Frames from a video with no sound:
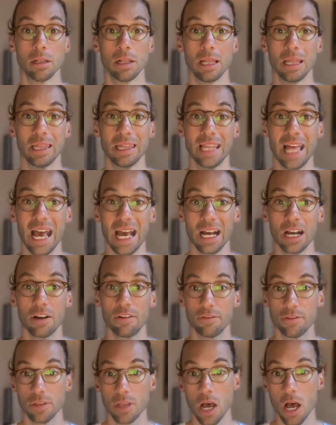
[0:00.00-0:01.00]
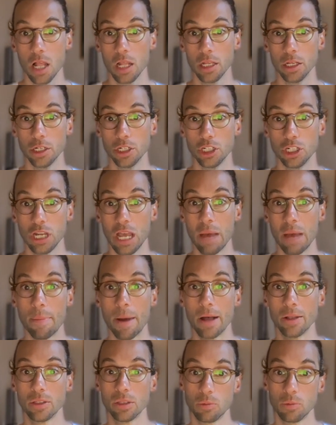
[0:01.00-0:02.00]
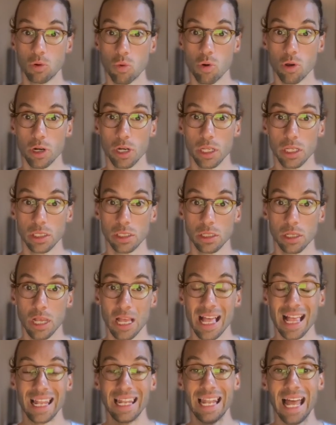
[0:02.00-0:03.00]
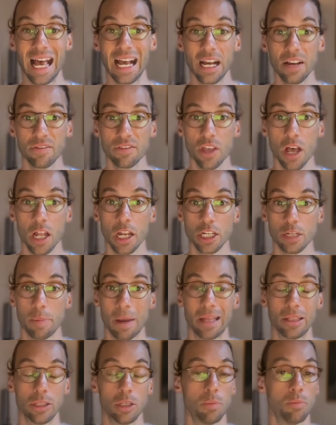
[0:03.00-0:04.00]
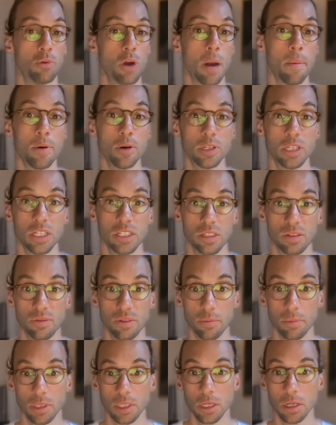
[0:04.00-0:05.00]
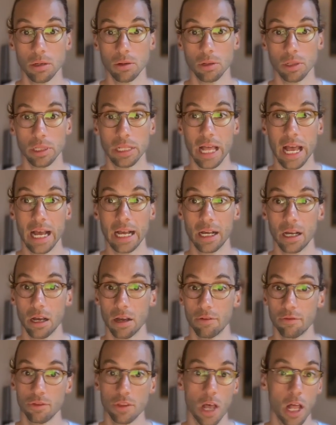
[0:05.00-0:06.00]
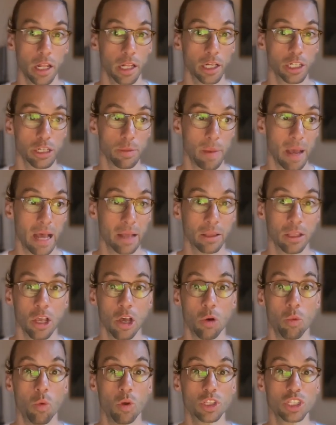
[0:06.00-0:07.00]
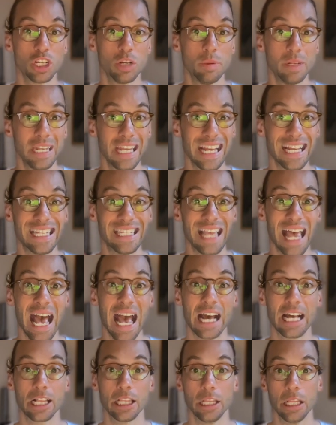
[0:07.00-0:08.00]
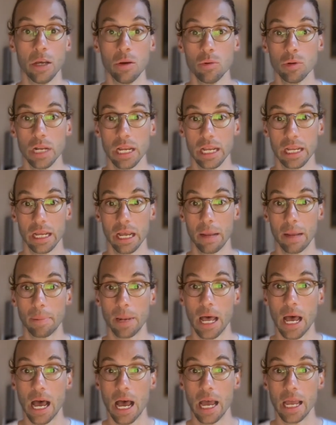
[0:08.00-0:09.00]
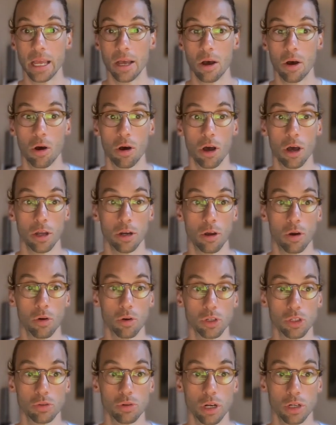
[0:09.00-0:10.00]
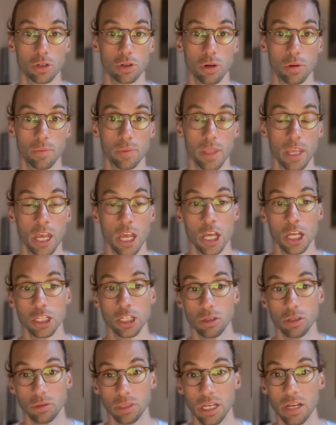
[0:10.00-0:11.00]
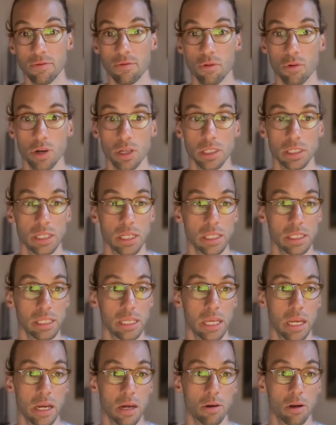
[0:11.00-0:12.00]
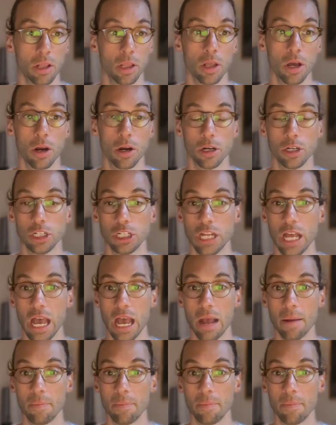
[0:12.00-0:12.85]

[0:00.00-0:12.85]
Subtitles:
lack of knowledge about some quantities, lack of knowledge about the properties of the material, lack of knowledge about what is going to be the exact loading applied on our structure. So take, for instance, here a large dam.